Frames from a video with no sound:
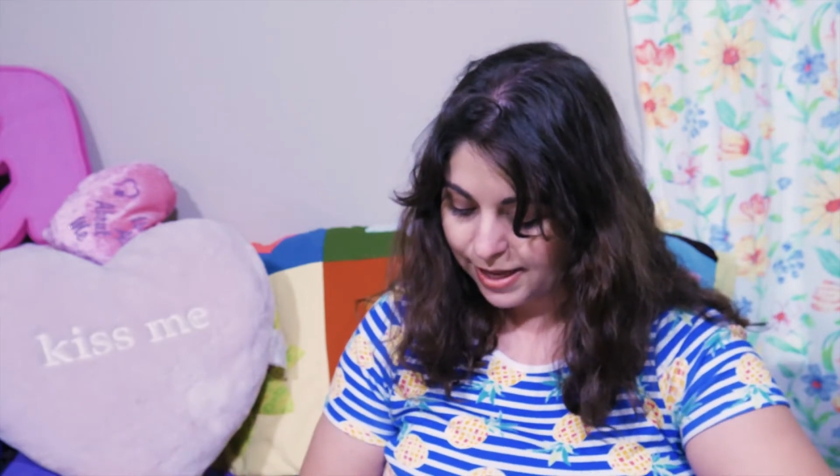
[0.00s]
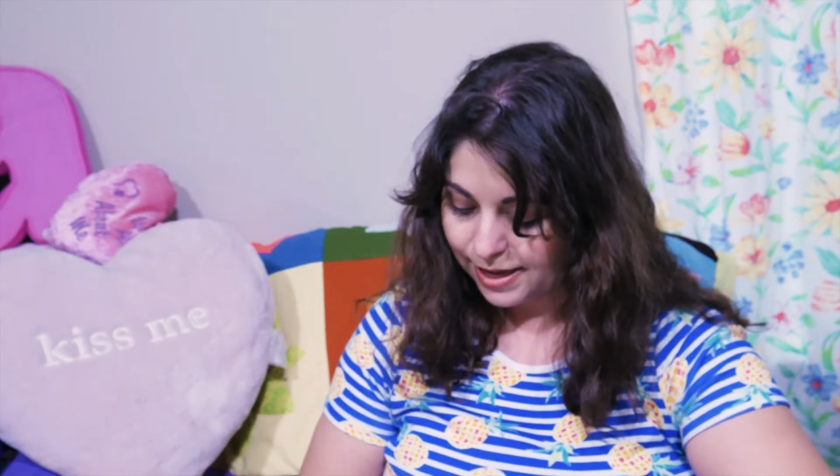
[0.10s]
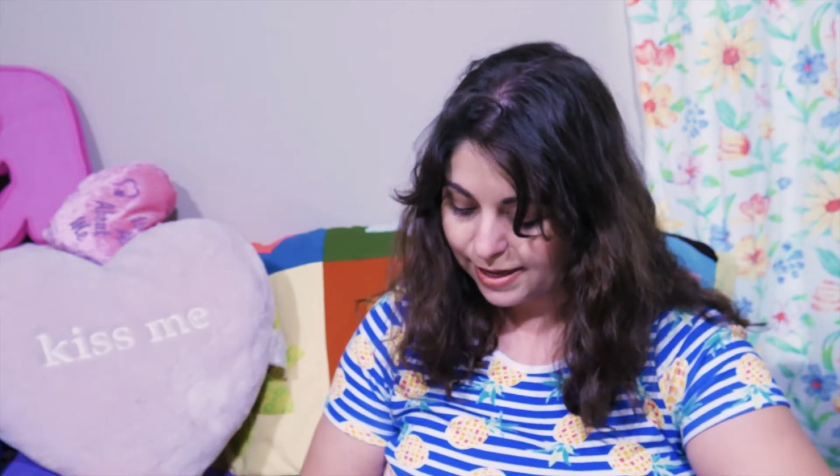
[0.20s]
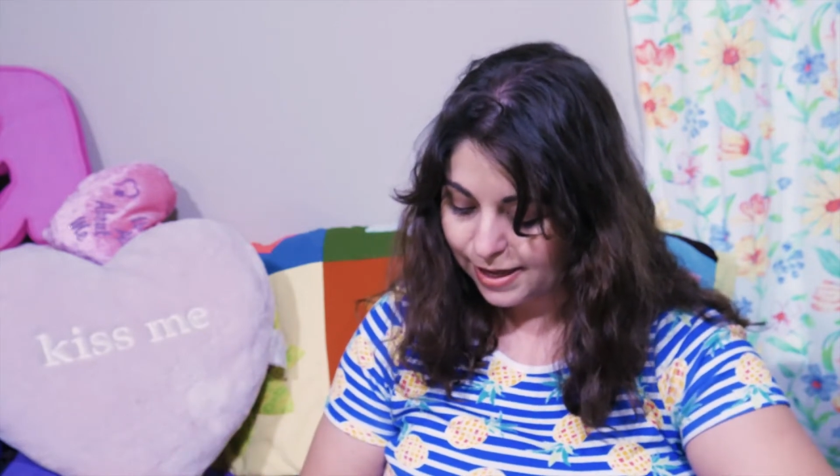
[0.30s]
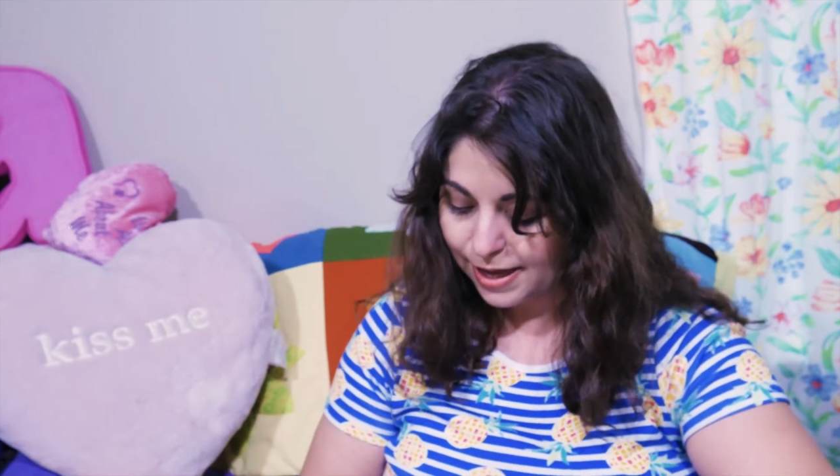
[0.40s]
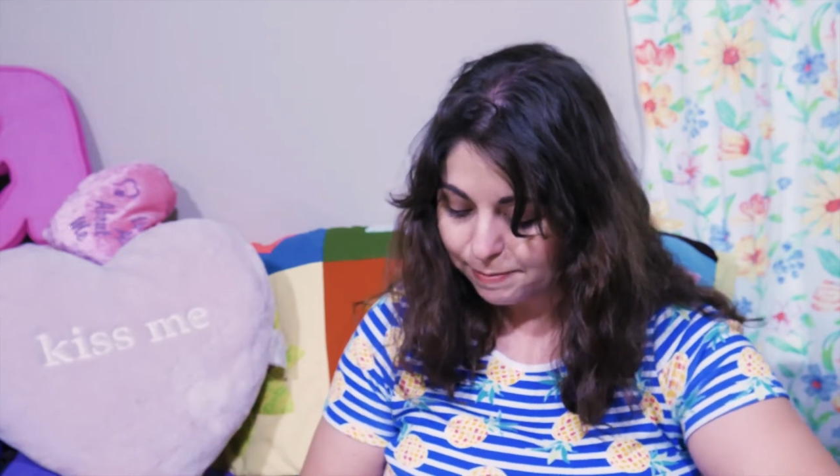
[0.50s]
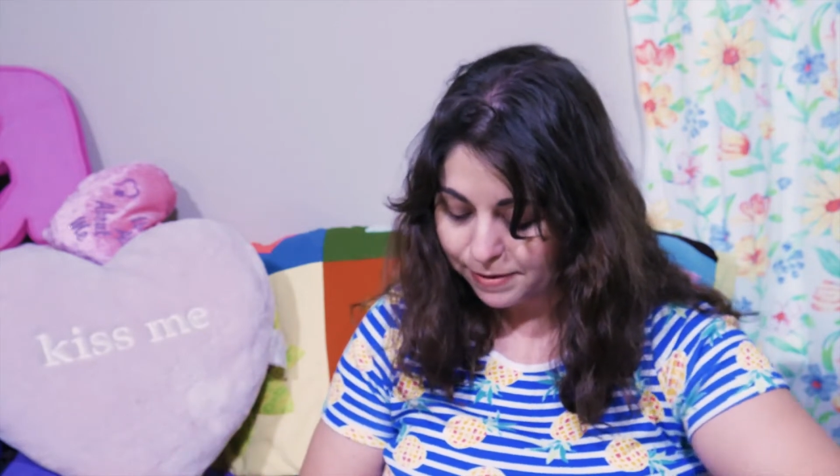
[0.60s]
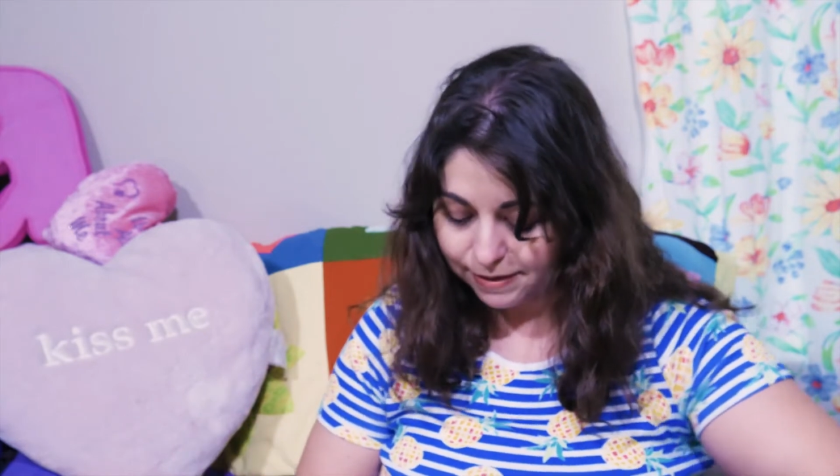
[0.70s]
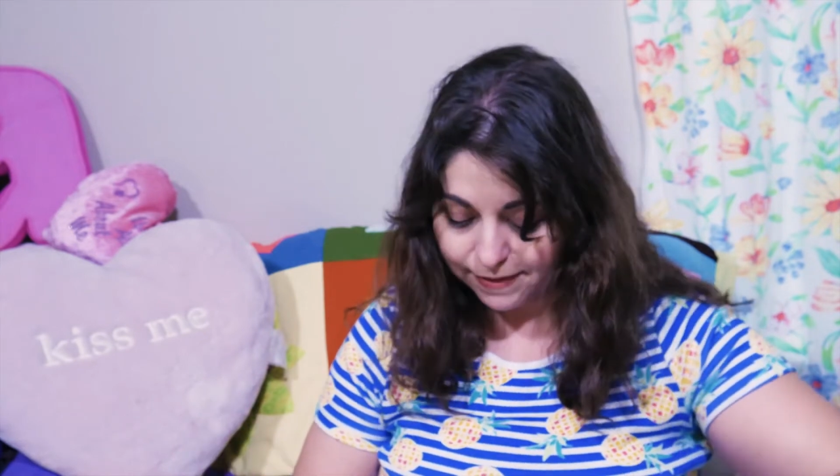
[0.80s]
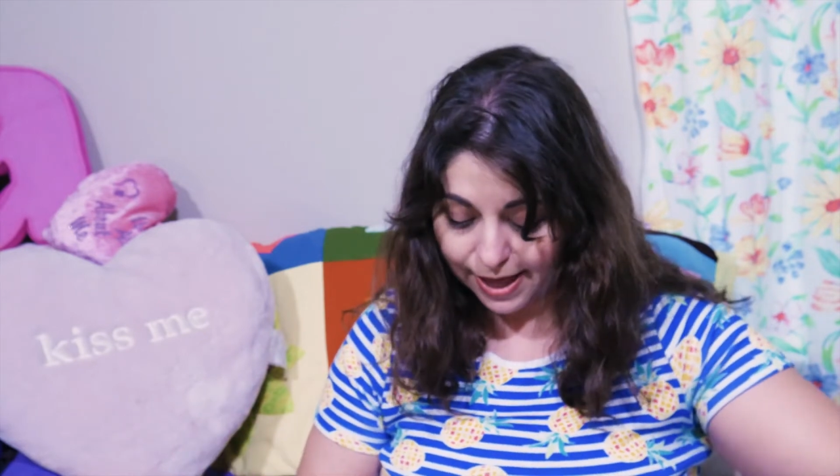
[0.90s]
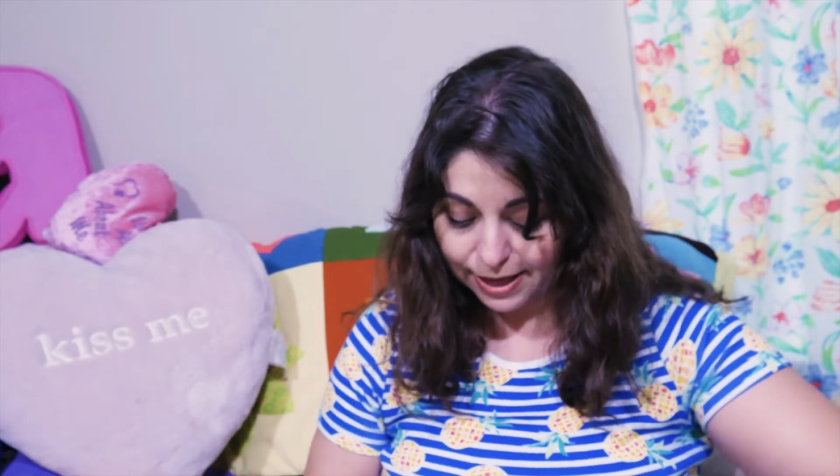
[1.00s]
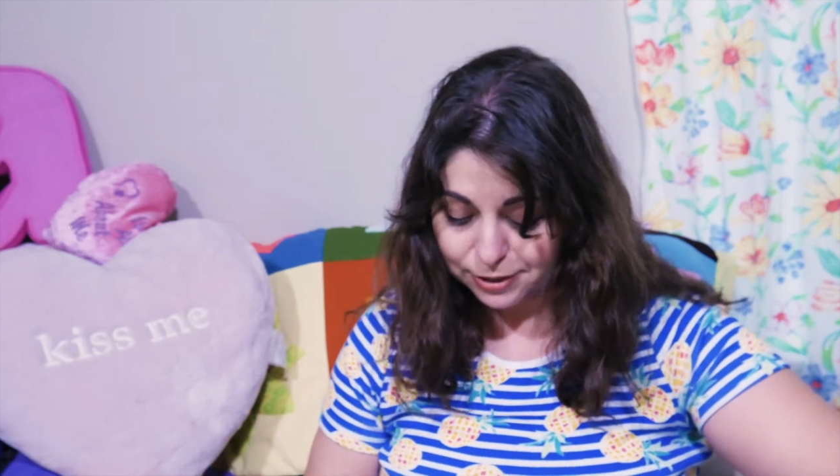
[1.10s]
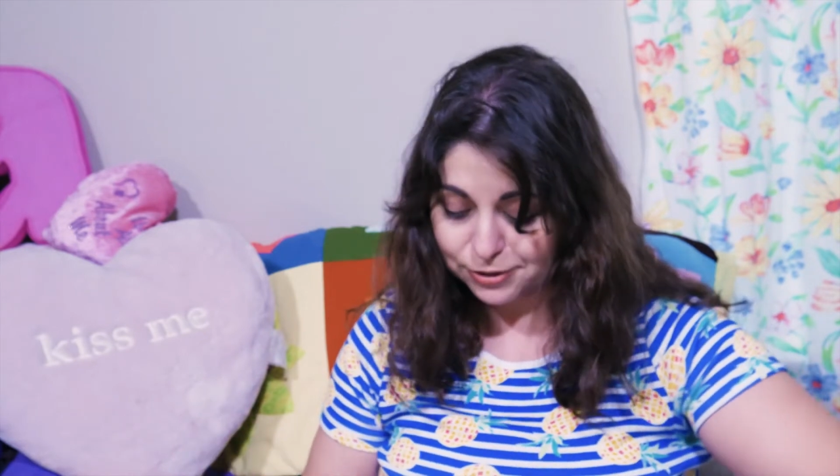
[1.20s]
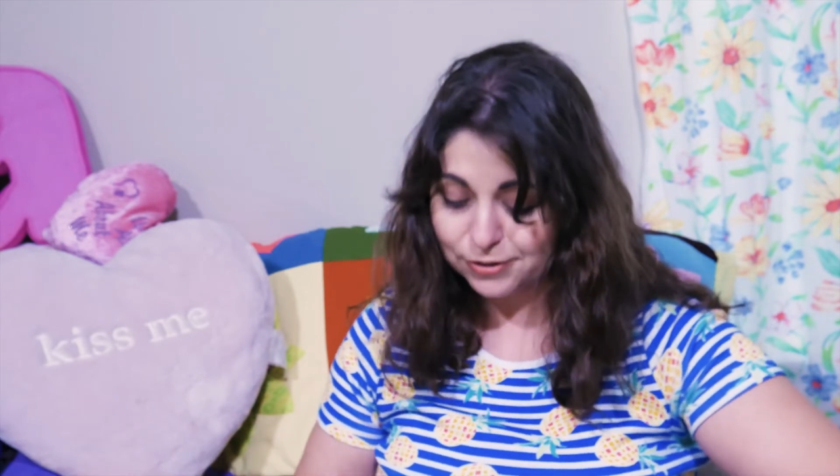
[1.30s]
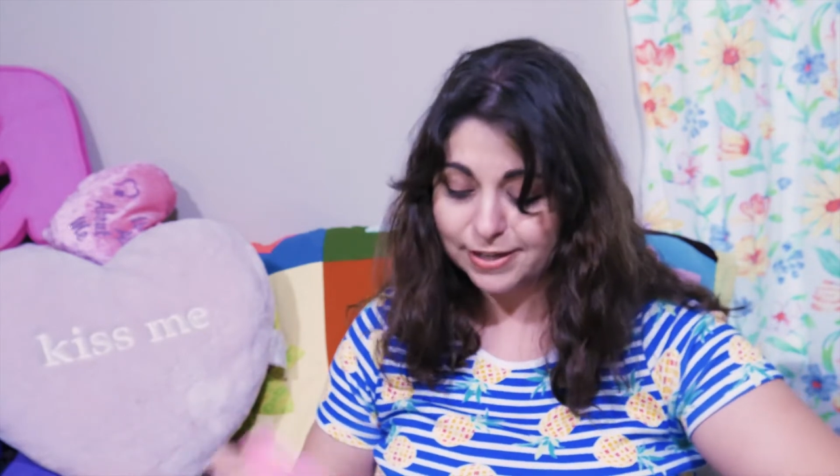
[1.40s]
A couple of
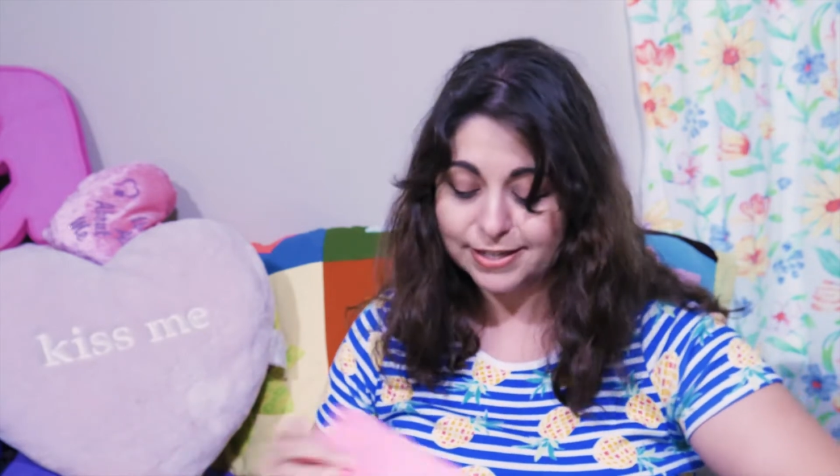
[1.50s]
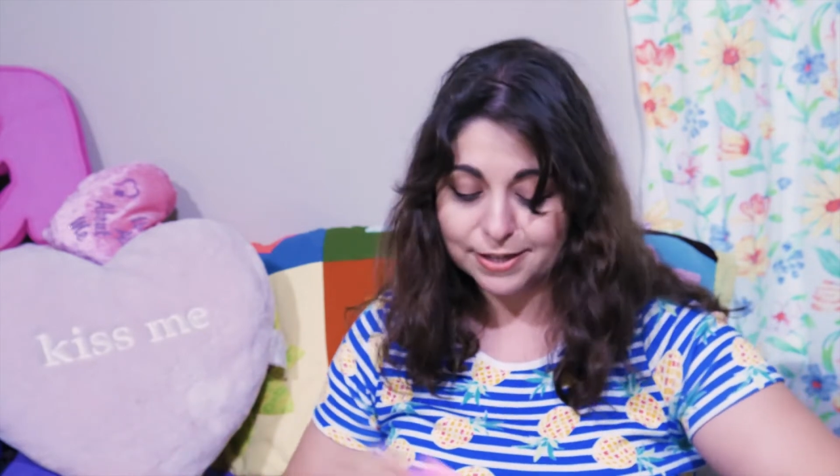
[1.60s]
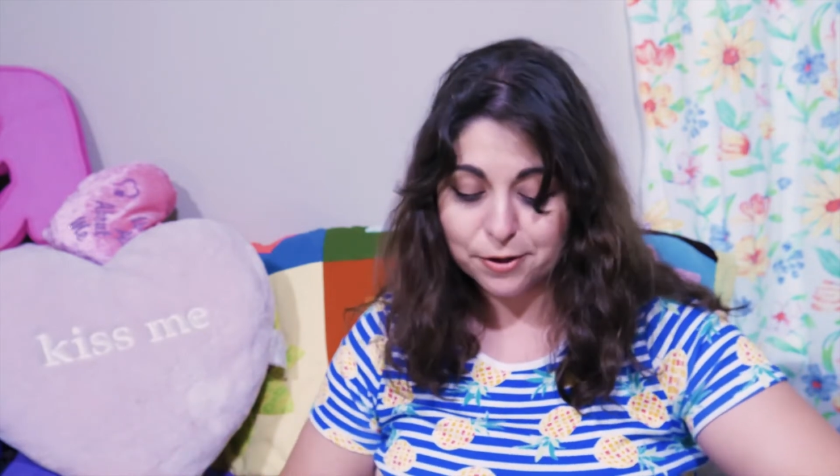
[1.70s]
extras.